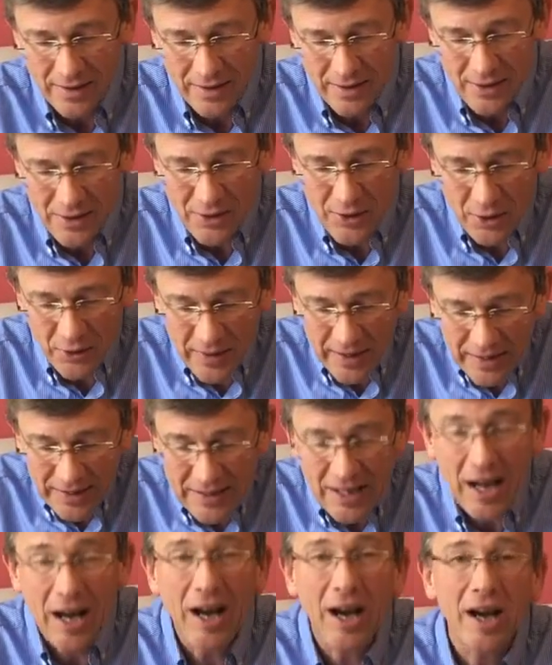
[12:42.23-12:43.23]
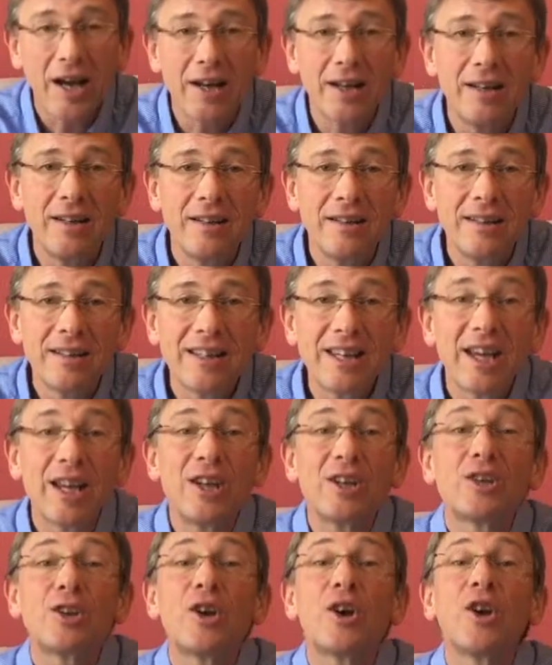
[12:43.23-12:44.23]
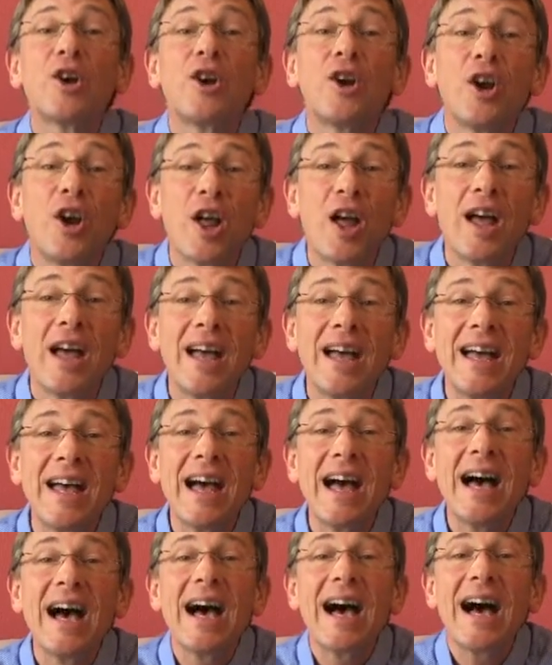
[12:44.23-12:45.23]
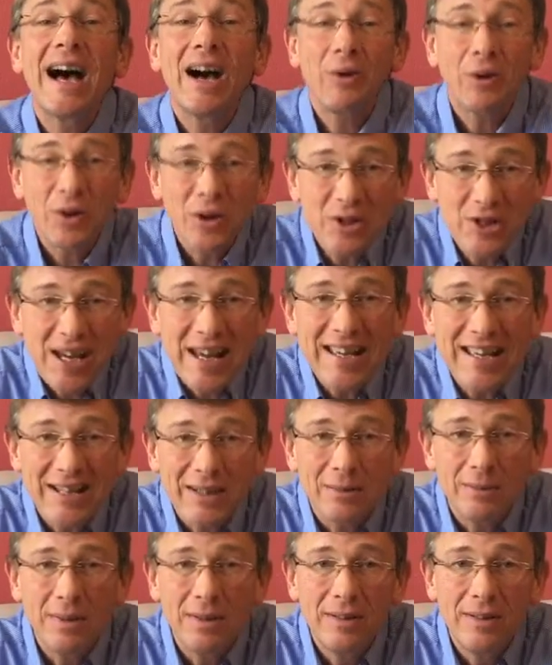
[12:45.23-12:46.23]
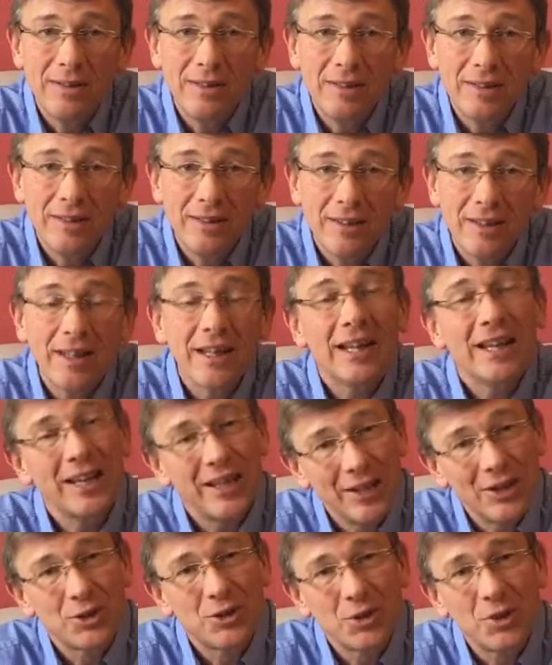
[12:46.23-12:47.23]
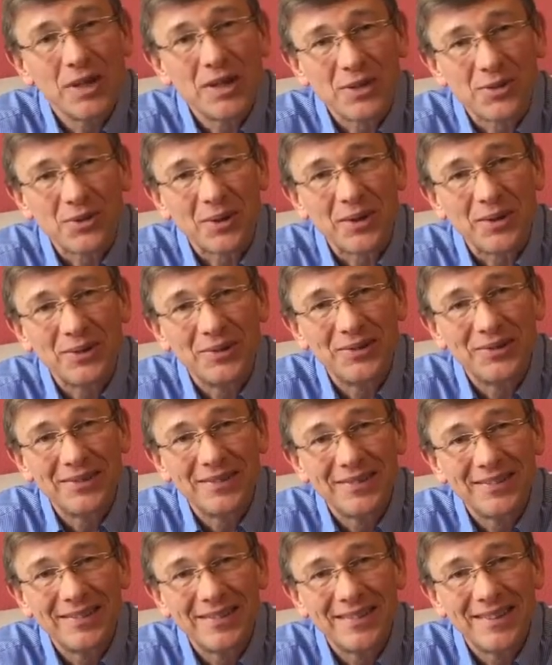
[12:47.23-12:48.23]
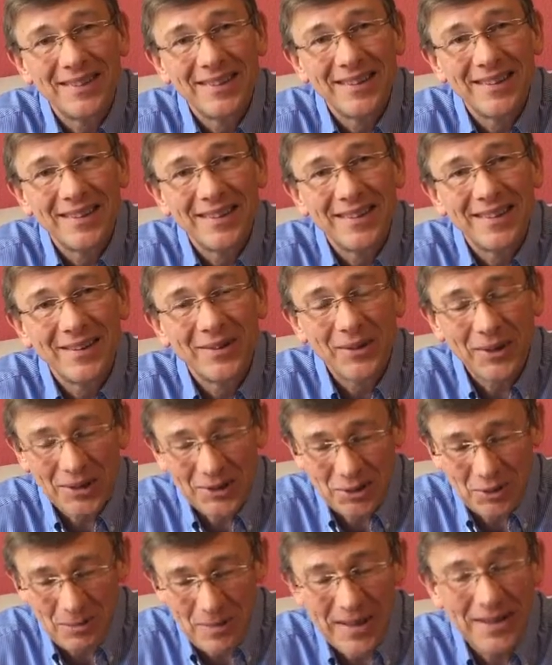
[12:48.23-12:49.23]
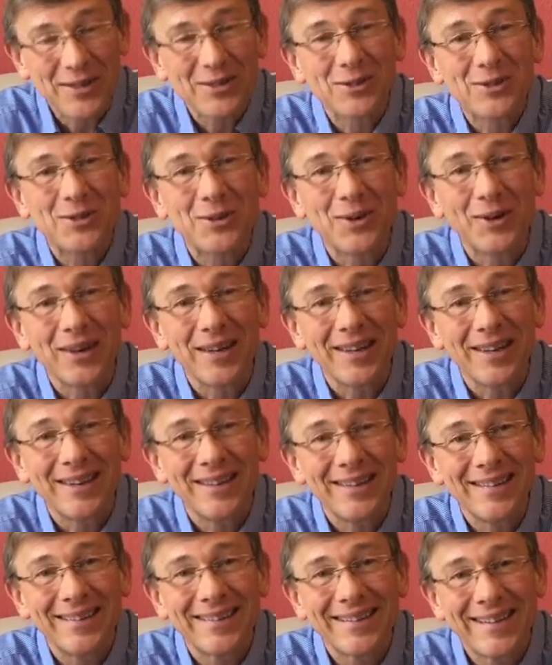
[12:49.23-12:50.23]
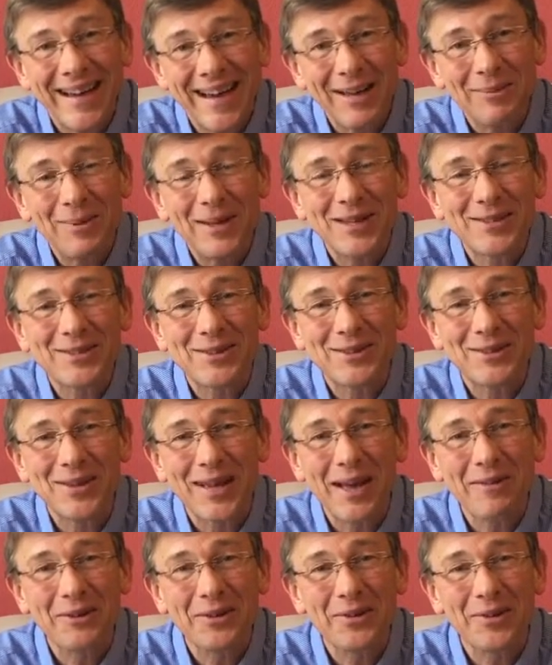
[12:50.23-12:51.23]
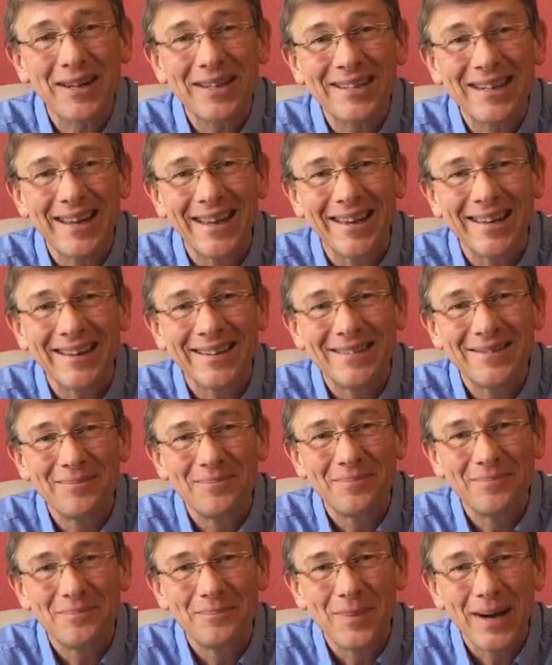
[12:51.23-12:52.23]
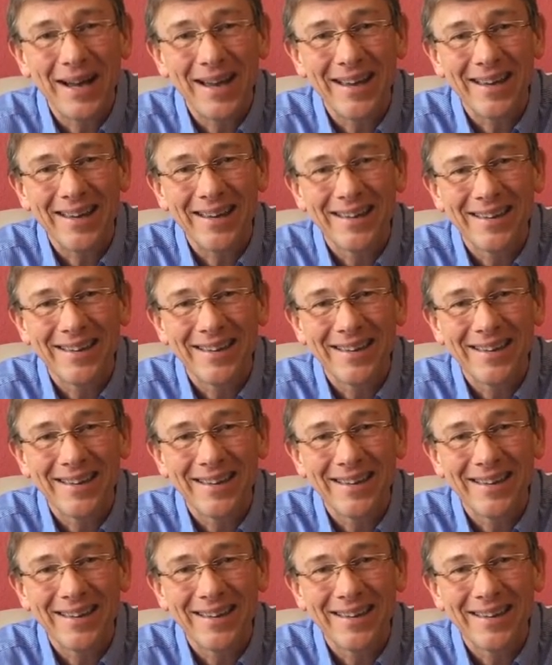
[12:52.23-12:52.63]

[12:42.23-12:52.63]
so that God can turn our Jacob into Israel. What a tremendous story. God bless you. Have a great day. Bye.